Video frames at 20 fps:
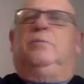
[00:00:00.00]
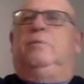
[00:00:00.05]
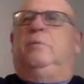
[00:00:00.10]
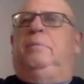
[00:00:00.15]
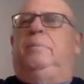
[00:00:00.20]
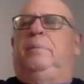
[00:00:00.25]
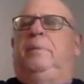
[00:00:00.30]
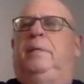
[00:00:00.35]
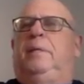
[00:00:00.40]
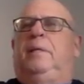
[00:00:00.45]

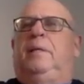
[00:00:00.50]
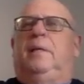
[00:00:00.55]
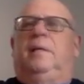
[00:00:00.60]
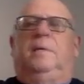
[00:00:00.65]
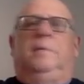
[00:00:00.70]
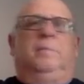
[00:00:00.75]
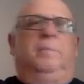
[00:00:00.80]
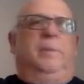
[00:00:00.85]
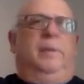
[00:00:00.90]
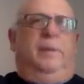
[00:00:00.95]
repeat like
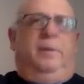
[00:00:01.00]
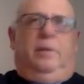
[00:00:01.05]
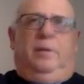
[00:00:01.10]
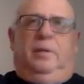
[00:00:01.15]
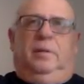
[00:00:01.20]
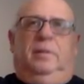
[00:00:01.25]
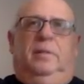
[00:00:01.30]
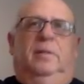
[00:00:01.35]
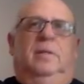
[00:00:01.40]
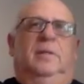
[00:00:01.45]
a
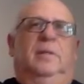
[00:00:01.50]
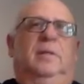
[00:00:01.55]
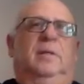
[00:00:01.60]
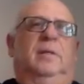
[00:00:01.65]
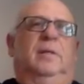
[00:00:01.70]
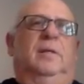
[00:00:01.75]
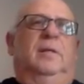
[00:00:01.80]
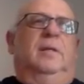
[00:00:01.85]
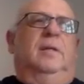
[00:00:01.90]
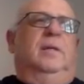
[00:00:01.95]
parrot.
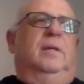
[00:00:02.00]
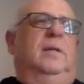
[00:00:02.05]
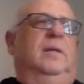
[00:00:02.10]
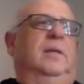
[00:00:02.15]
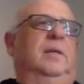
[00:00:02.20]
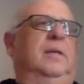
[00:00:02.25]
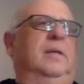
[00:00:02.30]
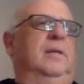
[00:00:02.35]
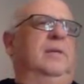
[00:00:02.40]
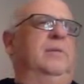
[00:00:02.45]

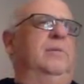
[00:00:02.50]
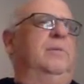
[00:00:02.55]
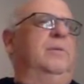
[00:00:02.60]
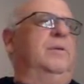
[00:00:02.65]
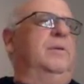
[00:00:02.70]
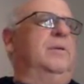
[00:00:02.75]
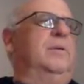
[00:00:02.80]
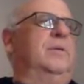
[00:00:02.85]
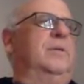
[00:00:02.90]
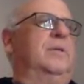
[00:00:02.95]
In other
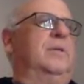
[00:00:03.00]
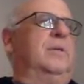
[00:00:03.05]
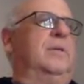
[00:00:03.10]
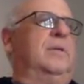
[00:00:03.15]
words,